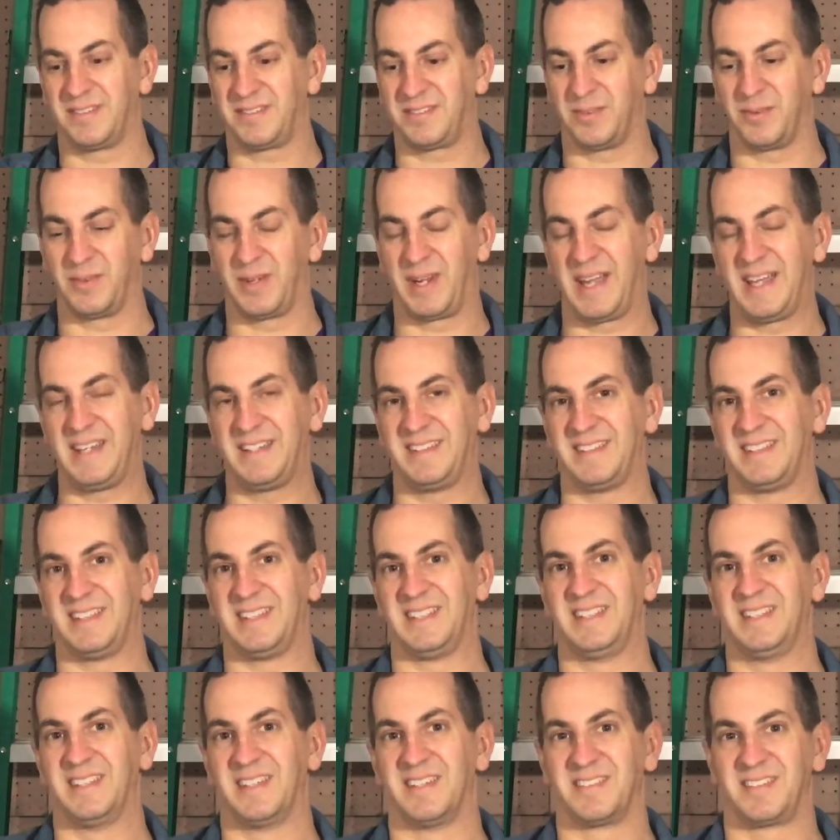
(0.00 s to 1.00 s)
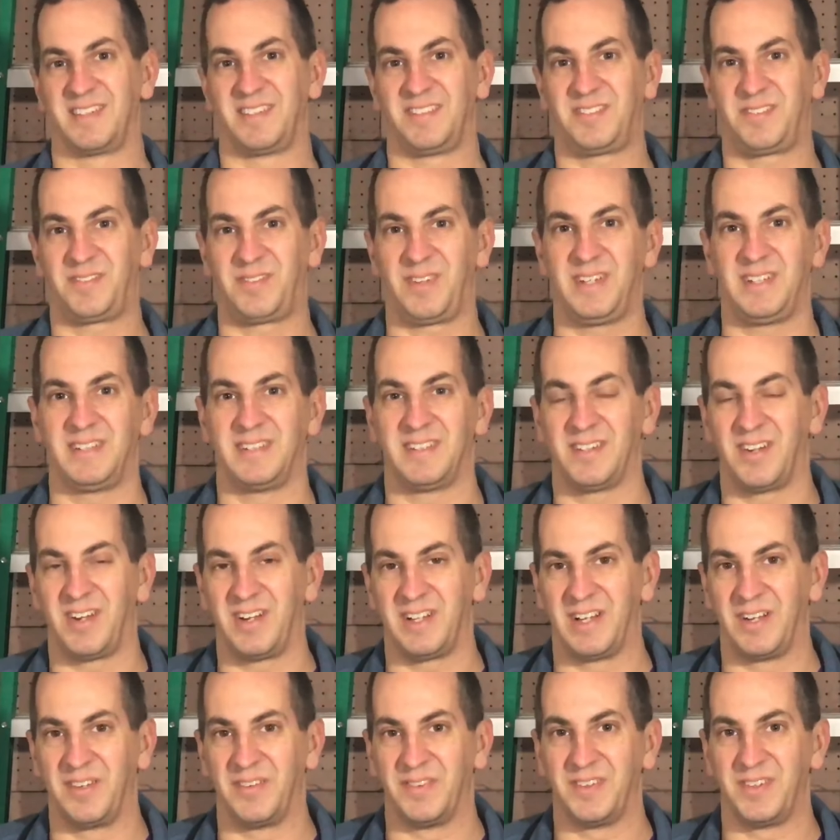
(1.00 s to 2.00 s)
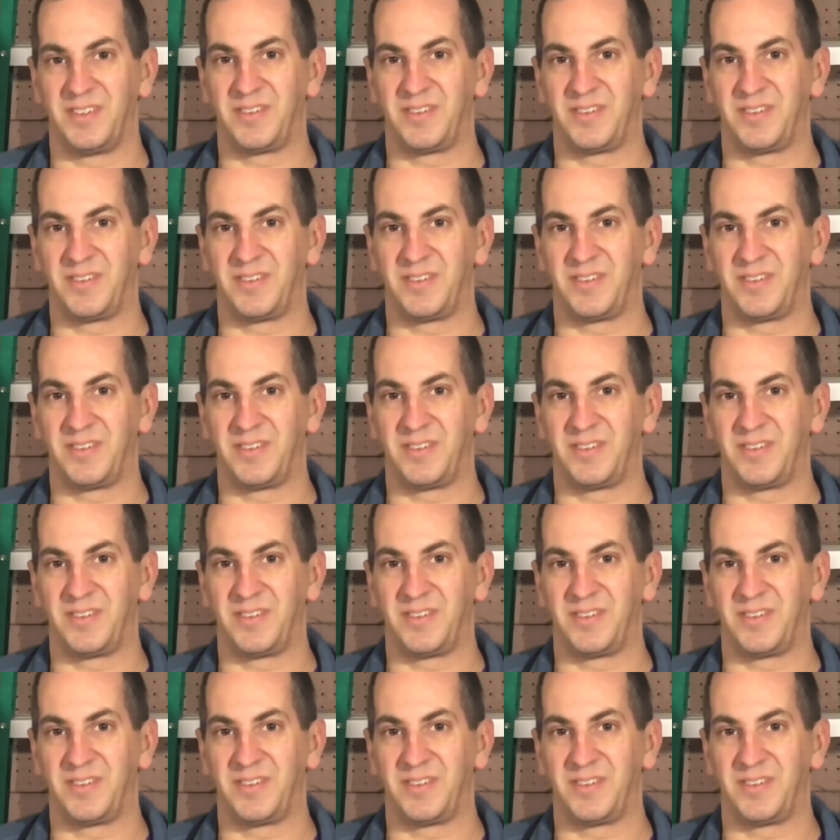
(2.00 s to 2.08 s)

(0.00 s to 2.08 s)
So what I did is I straightened it all out in